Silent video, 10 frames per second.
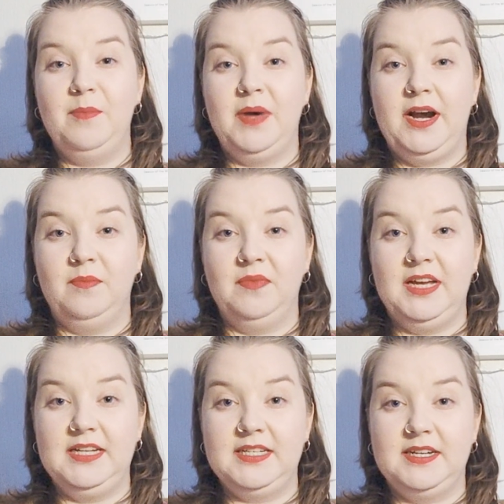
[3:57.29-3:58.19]
But
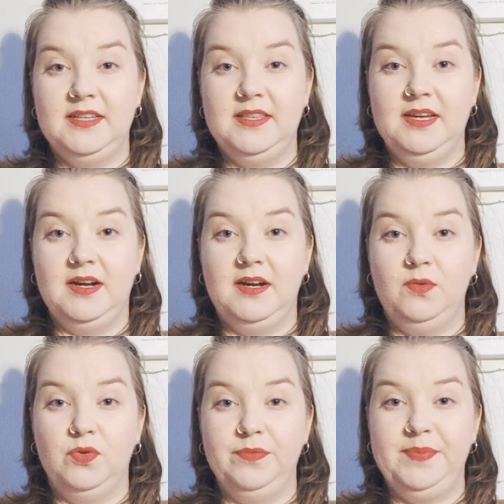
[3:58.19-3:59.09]
as I think I
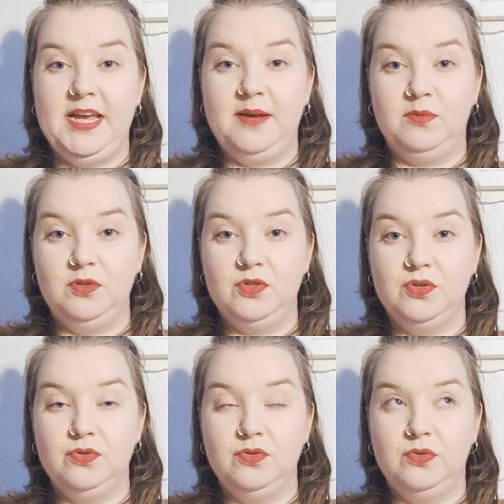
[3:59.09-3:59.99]
won't be able
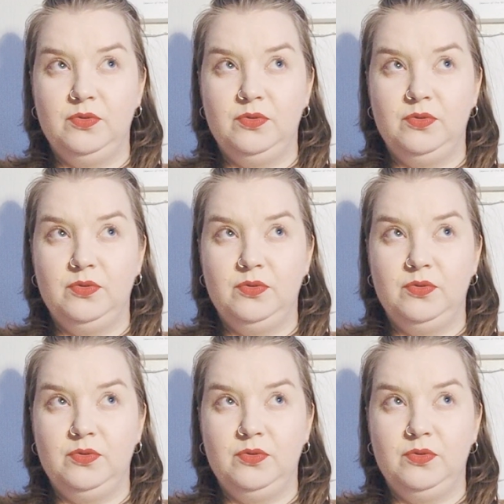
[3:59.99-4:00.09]
to